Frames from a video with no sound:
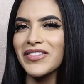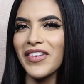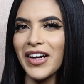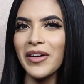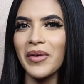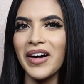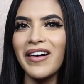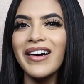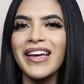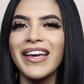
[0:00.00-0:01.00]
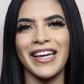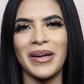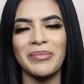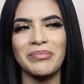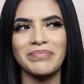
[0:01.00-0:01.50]
very well.
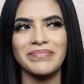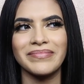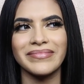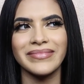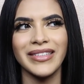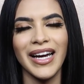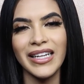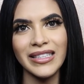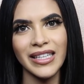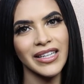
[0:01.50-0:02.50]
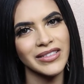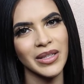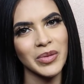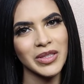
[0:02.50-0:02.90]
I didn't think I was gonna be